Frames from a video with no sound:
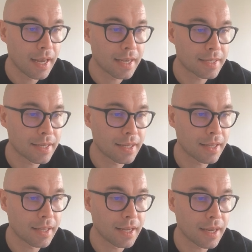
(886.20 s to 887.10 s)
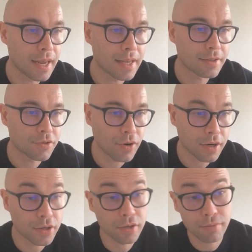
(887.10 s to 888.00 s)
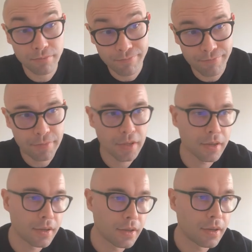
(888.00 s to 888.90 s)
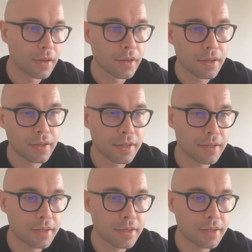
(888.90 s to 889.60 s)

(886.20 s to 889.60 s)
acidity and structure. This